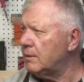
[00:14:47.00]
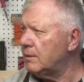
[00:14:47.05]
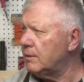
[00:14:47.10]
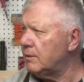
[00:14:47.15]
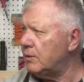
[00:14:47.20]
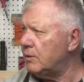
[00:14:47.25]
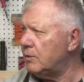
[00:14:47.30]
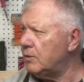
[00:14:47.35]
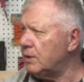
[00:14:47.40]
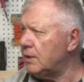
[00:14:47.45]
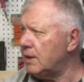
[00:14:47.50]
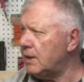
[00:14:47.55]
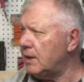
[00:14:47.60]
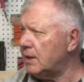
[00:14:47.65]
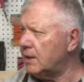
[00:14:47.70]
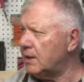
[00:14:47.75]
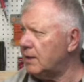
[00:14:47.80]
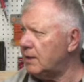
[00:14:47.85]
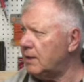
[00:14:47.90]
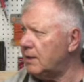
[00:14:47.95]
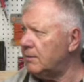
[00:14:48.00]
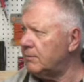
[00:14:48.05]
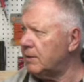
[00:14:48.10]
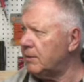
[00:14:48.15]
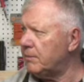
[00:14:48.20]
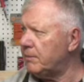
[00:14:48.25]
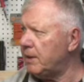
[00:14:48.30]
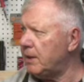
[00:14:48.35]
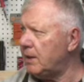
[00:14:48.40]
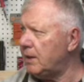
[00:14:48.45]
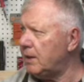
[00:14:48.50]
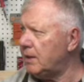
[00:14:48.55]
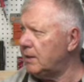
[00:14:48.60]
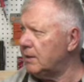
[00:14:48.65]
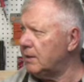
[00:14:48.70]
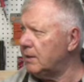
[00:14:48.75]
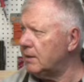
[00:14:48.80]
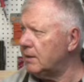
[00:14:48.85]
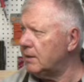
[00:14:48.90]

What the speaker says: Google.com, come on.